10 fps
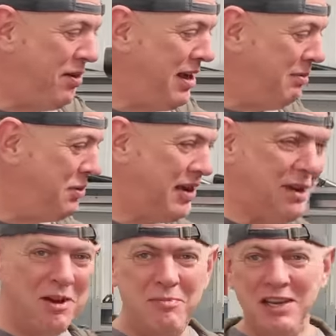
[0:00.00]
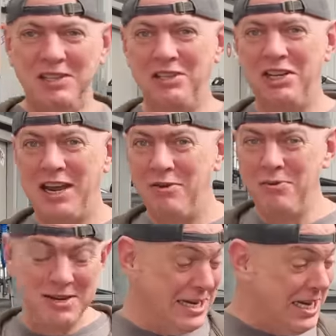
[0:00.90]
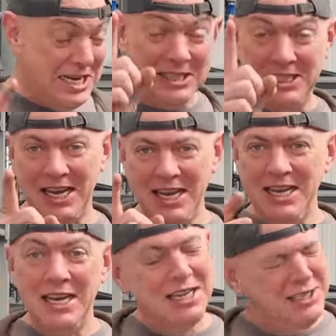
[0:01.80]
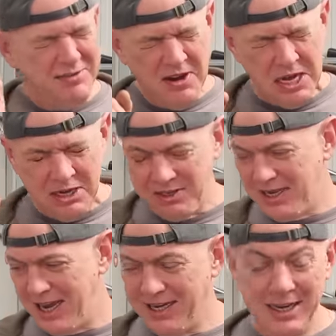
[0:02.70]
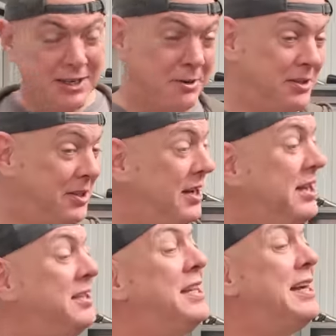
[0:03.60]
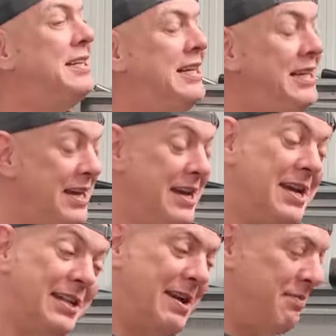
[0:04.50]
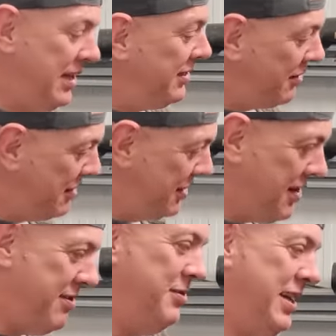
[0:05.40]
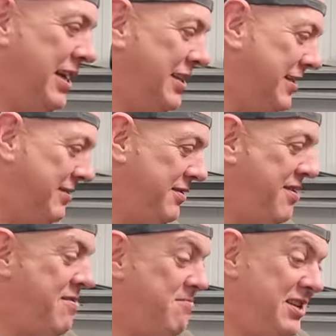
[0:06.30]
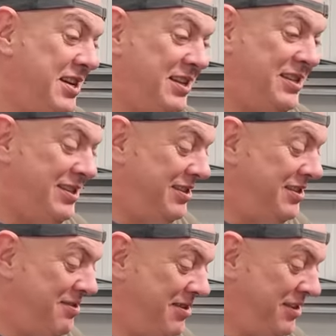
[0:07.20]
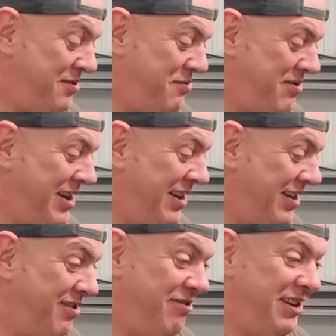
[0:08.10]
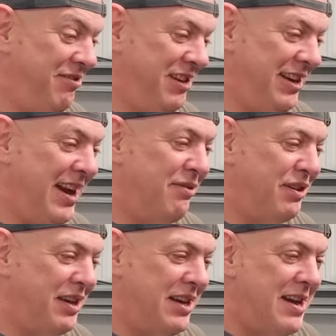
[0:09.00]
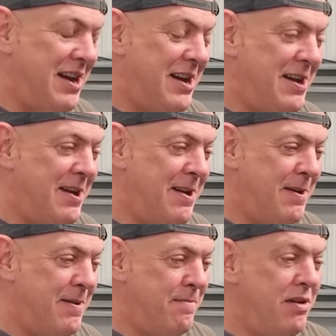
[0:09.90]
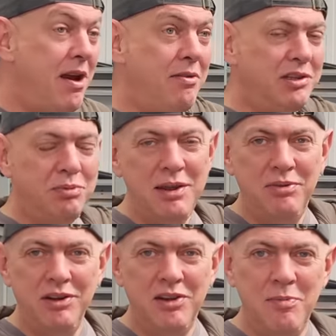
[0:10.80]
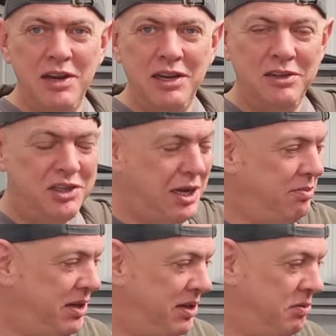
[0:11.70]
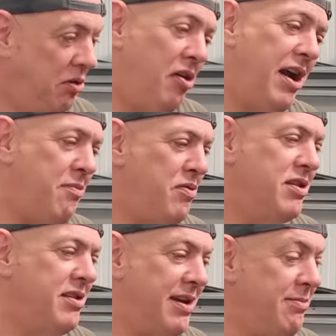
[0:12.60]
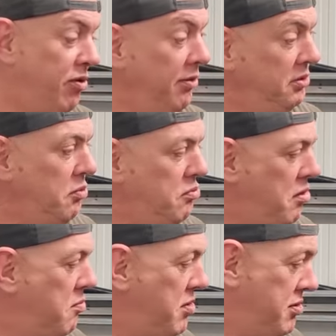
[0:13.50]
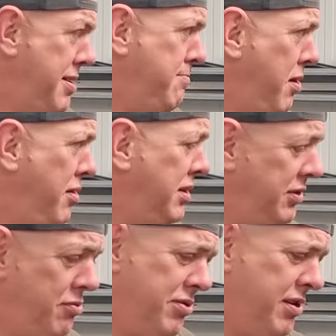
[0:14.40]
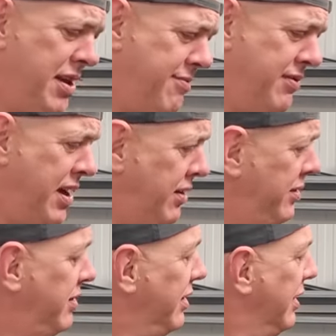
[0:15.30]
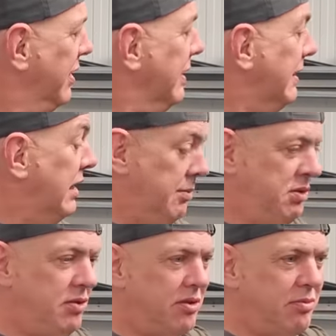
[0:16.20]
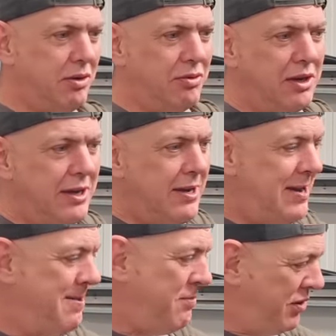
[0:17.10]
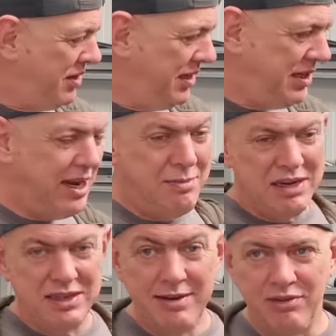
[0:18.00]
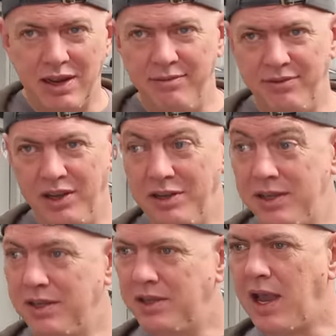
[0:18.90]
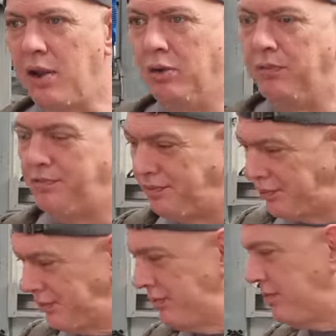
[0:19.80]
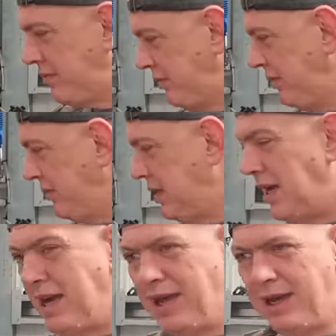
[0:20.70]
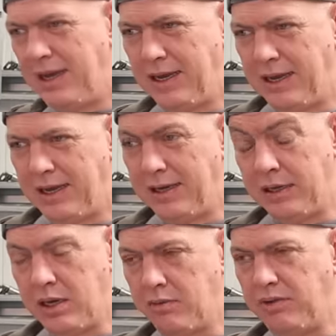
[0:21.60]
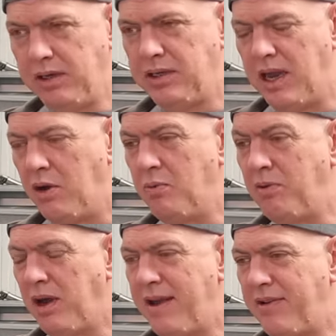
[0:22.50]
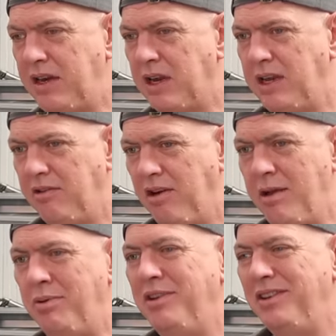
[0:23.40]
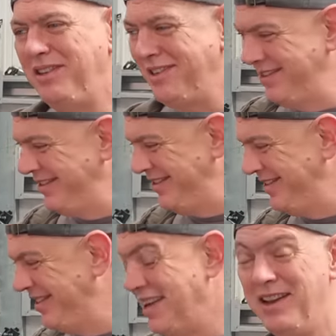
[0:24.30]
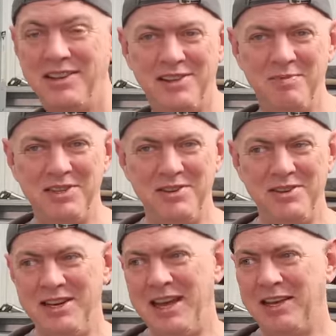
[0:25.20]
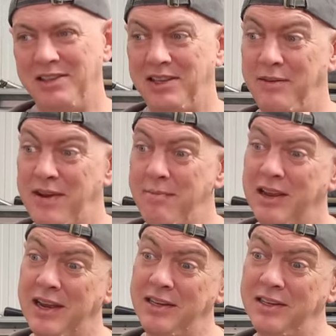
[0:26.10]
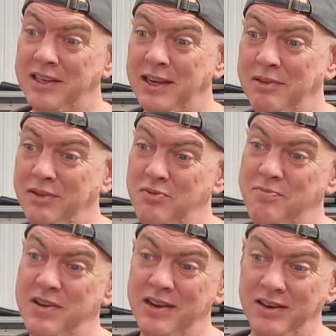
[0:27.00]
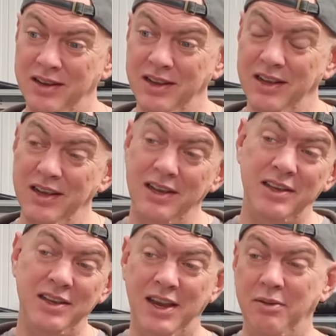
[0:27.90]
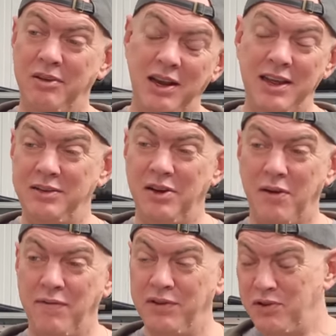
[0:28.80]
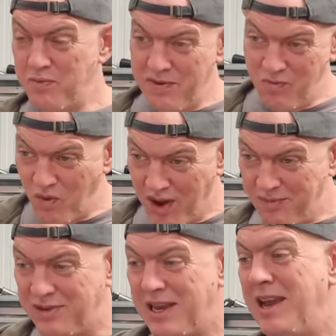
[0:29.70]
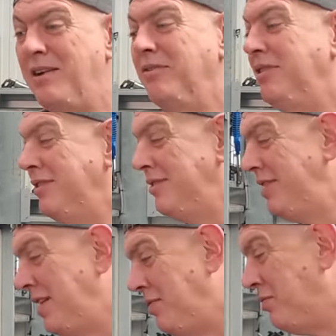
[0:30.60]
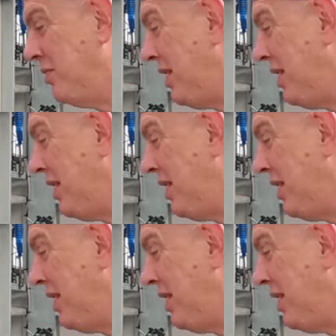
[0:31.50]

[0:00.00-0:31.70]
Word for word: My name's Quickie, welcome back to the channel. Today is a very good day because today is Saturday and that means I can start on this. I've been itching to do this all week, I really, really have. Um, loads of people have commented and tipped in as well, oh I have one of them, I've still got one, they're blinding, you're gonna love this. I'm sure I will. Um, I just need to get it back together again first. So, uh, you can't really tell, but I have had a clear up because I've been doing hangers. So the fabrication table has all been you know, cleaned off, it's all been wiped down and, you know, all